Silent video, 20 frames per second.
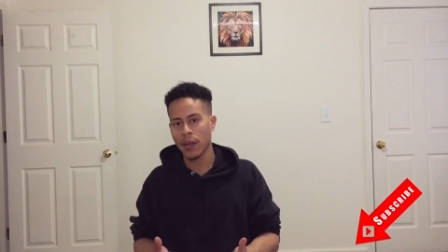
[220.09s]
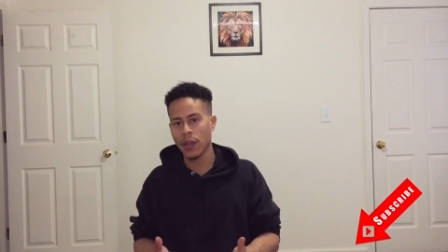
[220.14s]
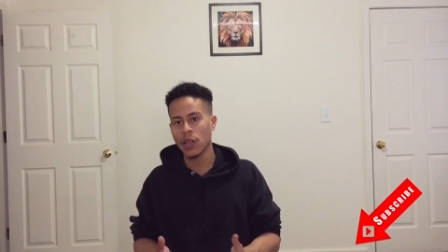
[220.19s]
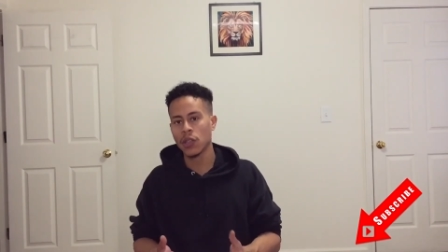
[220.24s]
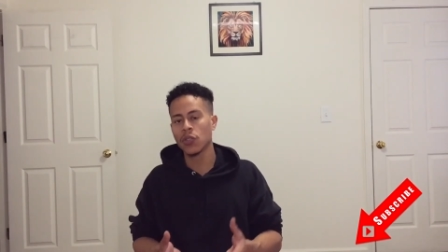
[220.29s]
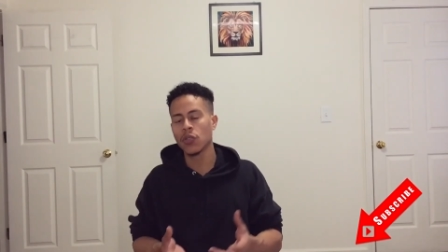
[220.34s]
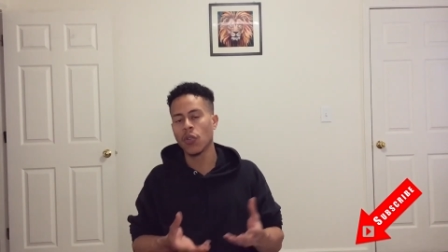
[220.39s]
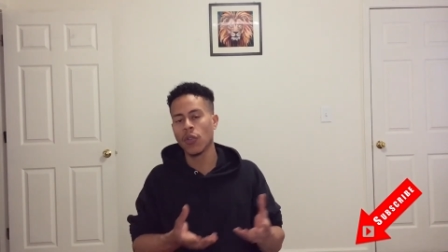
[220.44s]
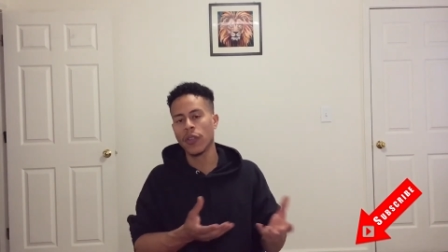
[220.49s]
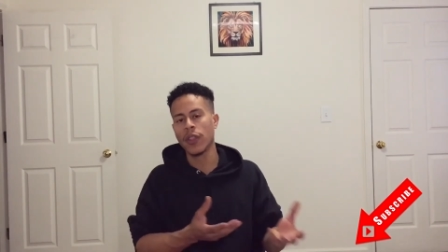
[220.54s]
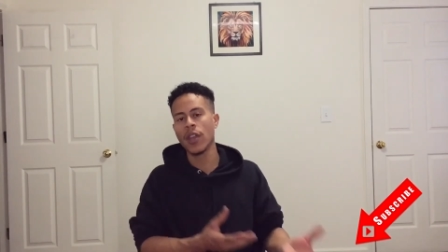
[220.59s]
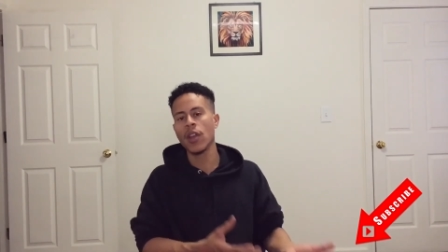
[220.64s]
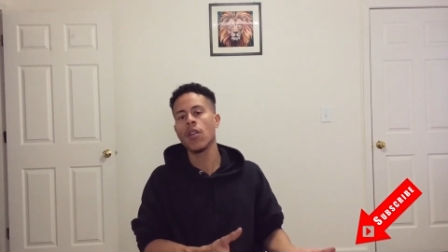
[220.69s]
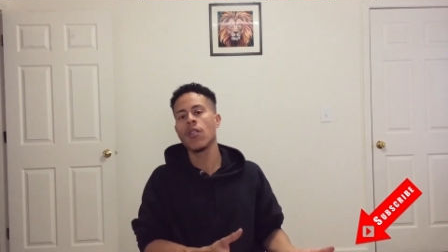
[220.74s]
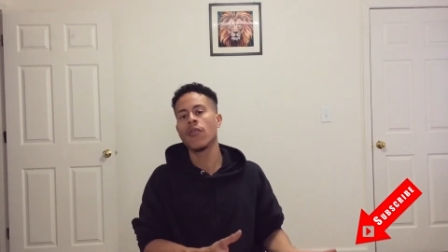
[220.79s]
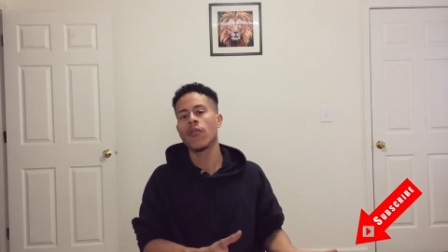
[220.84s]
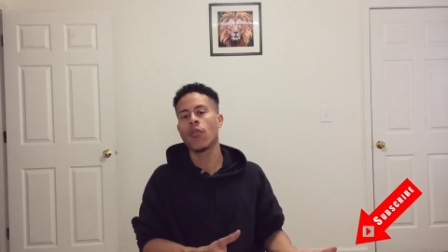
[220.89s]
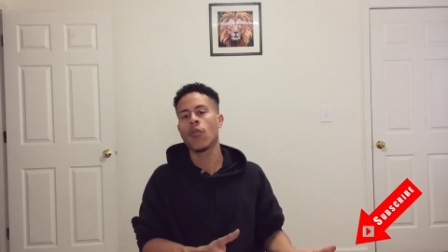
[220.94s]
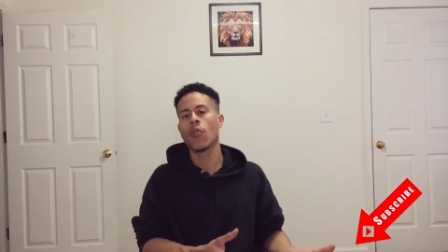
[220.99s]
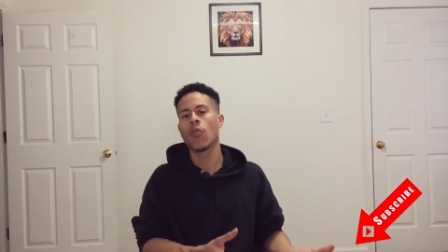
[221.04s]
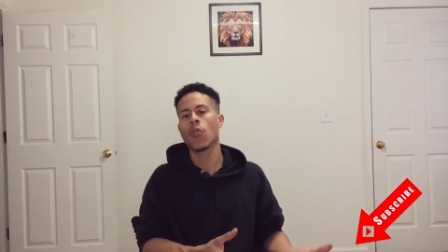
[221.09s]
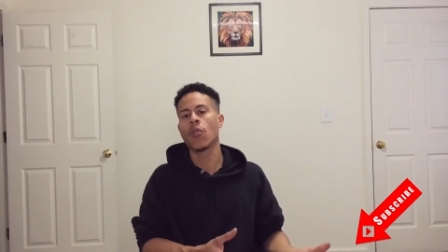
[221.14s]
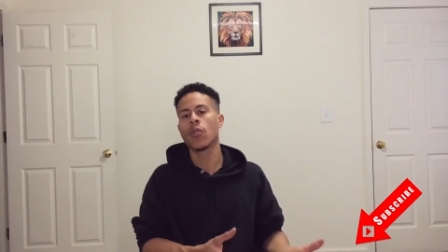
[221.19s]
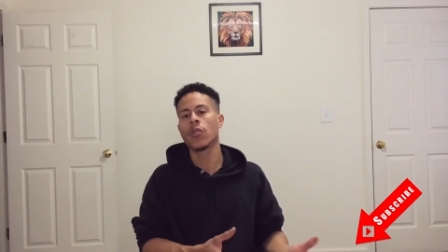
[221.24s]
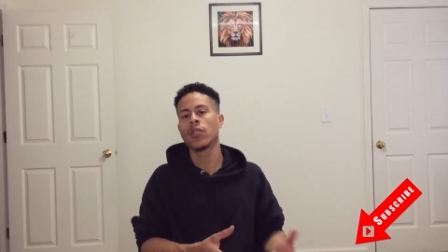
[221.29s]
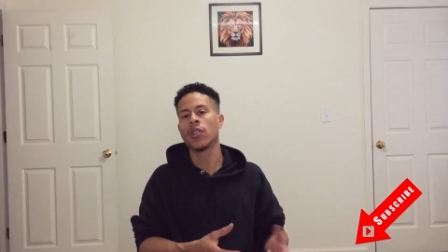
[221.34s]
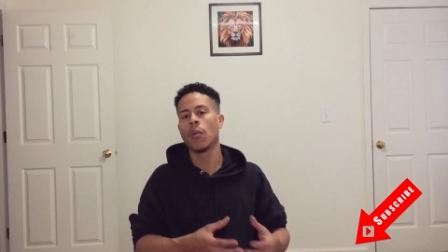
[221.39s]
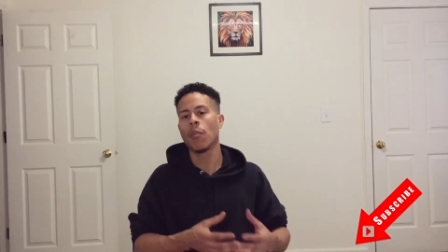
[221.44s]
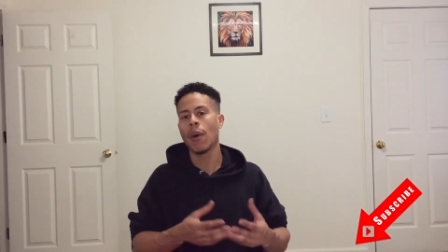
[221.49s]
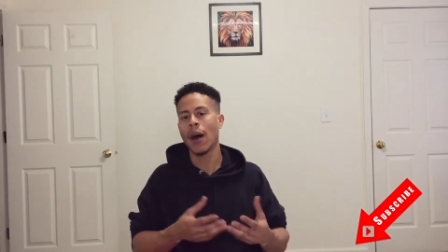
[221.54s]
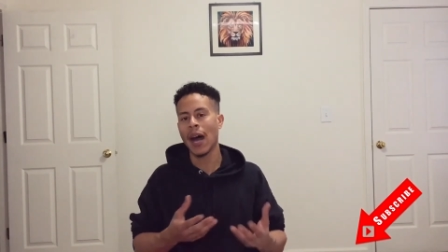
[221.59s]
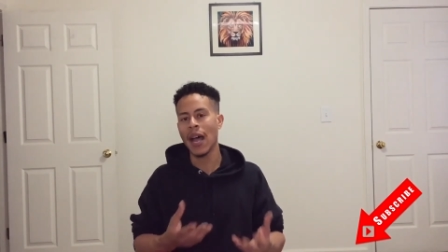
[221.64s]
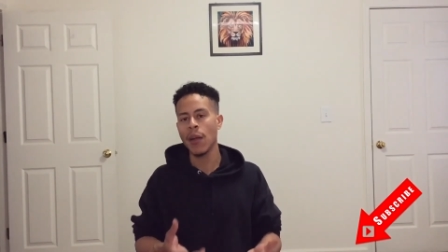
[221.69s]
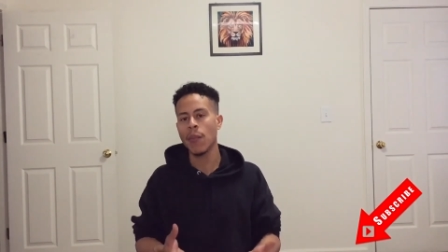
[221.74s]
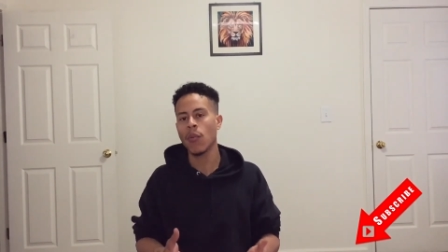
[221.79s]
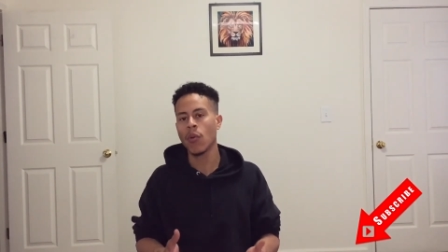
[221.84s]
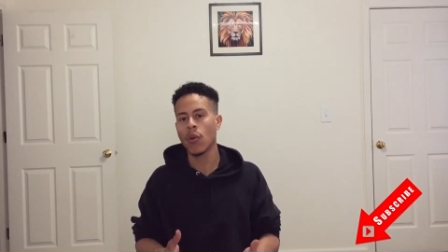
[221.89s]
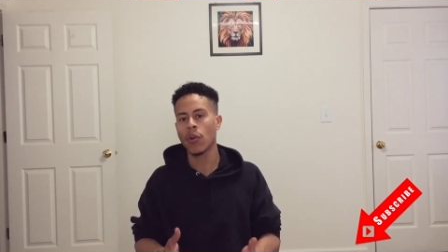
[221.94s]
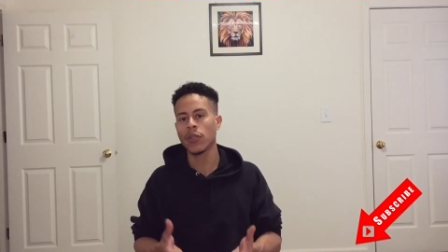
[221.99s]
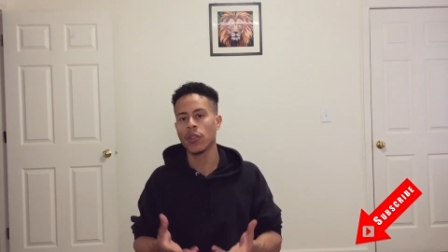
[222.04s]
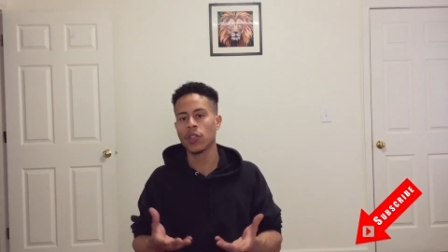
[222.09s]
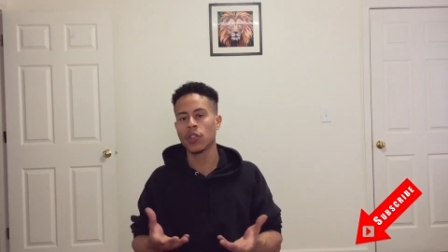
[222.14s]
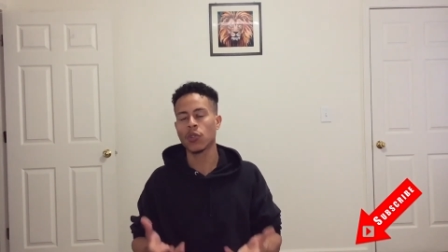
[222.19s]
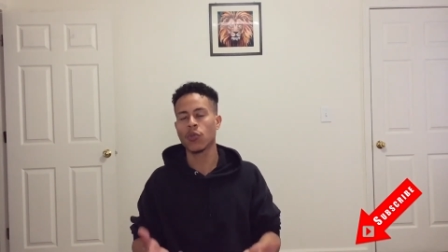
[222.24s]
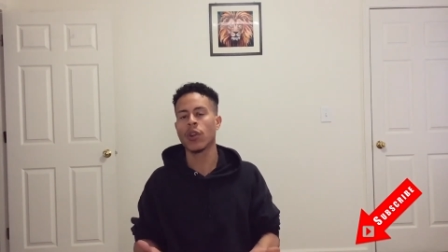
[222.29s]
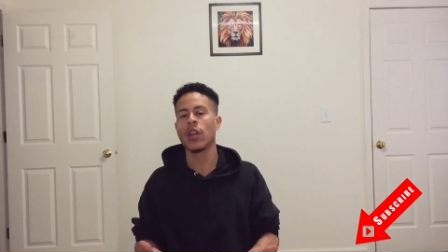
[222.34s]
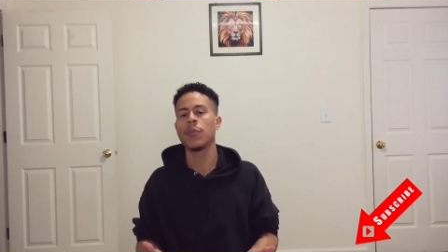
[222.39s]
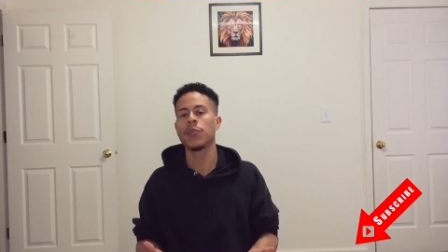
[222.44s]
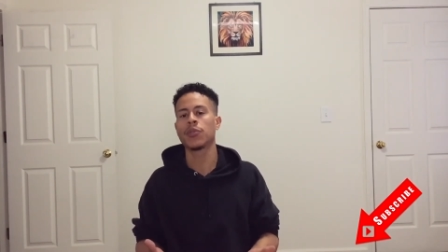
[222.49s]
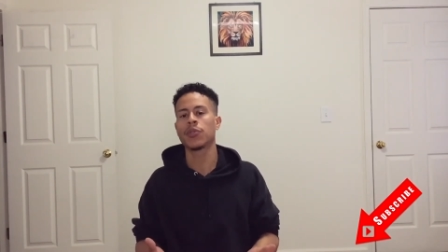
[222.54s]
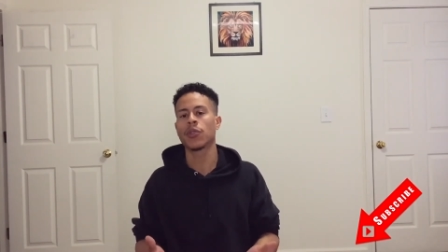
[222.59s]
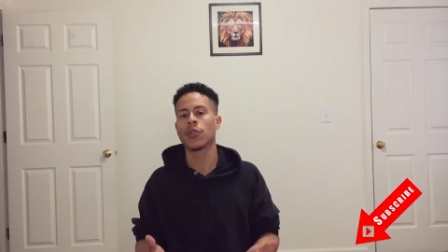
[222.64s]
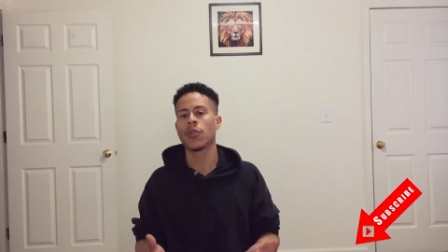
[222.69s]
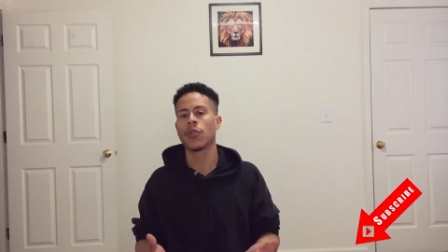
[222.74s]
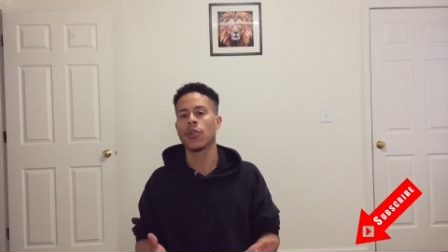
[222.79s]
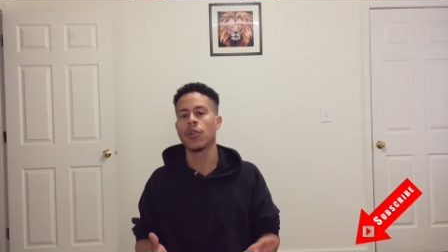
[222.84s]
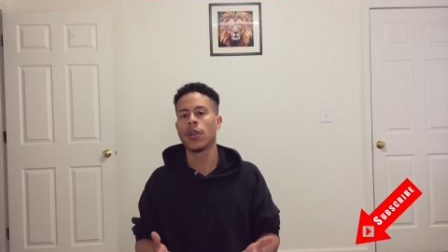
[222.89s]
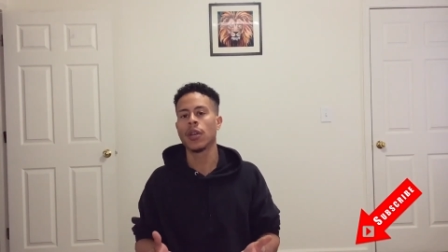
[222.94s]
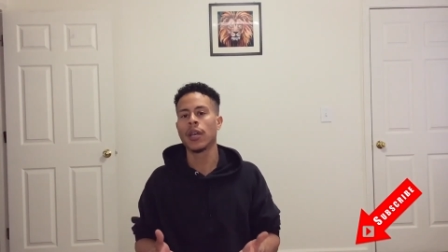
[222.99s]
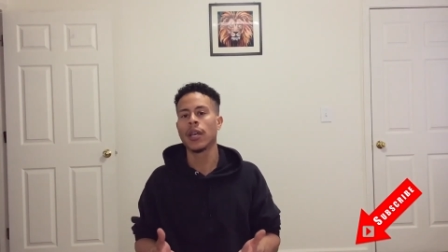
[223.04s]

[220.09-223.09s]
So, therefore, the Bible, the scripture,